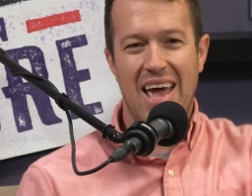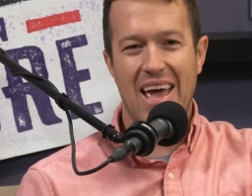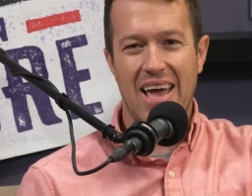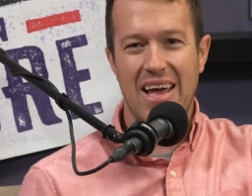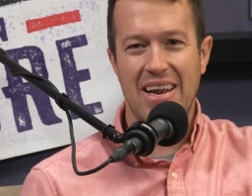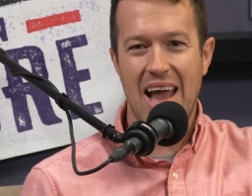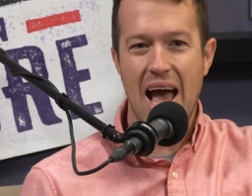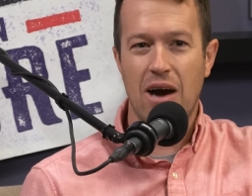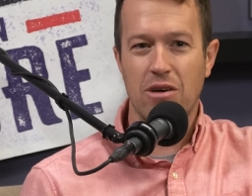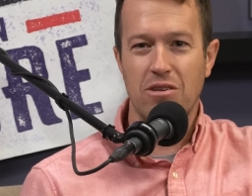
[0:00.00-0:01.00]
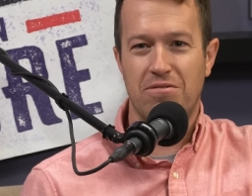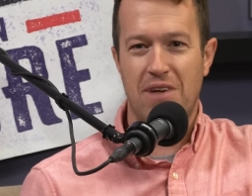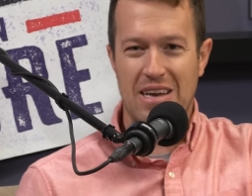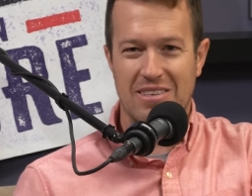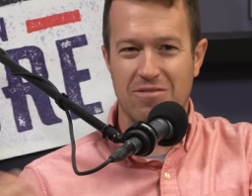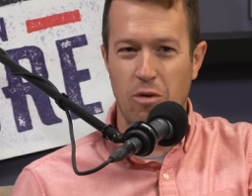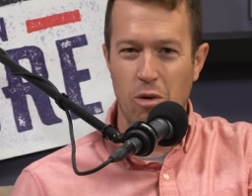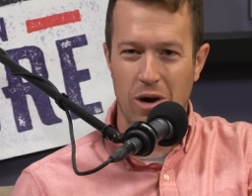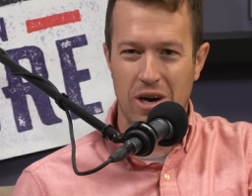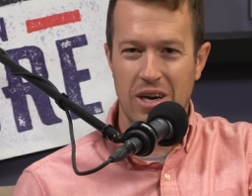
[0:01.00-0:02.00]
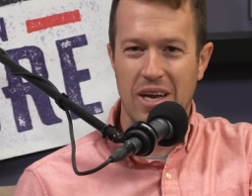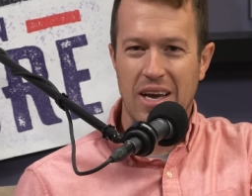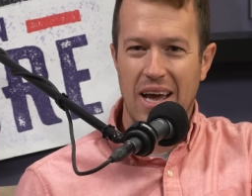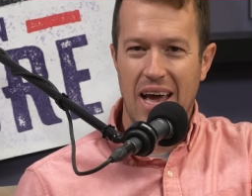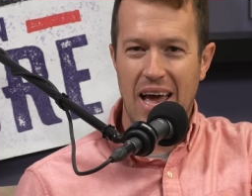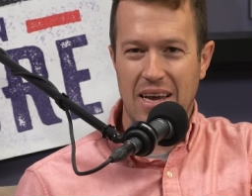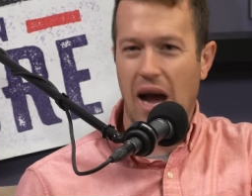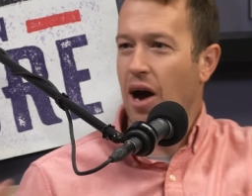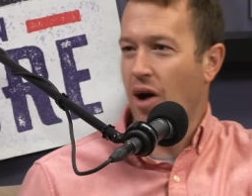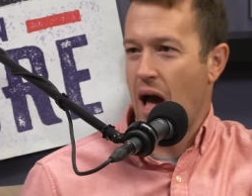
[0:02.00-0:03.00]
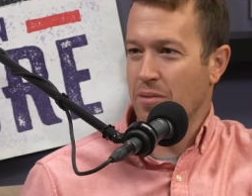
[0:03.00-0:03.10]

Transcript: and now you fast forward, and Kyle